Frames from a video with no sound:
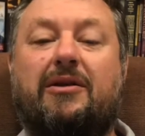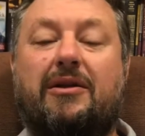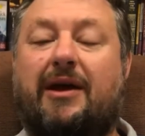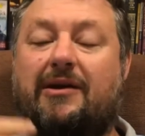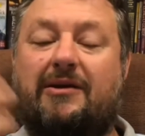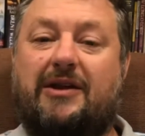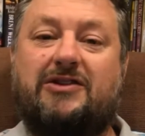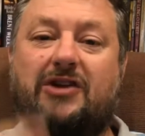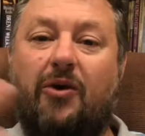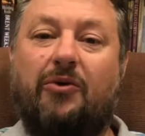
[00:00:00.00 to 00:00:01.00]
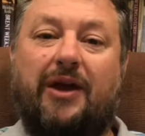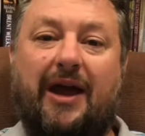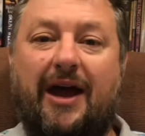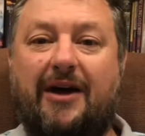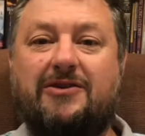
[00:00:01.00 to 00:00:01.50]
they sold their
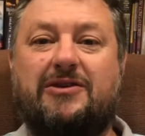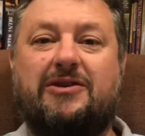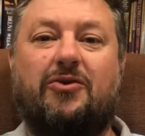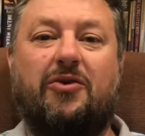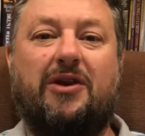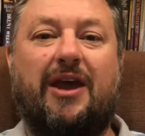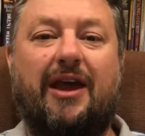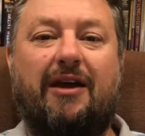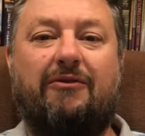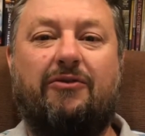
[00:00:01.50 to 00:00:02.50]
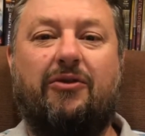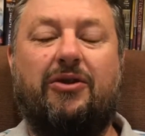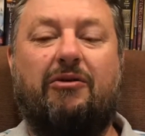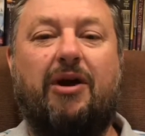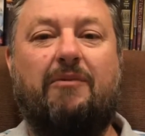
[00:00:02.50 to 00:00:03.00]
houses in order to care for
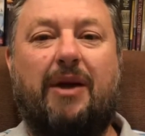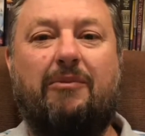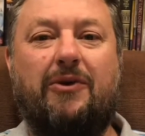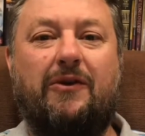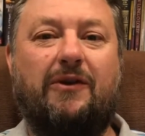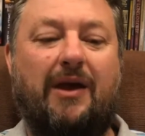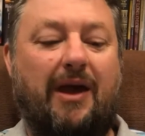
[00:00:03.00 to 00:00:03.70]
their own members.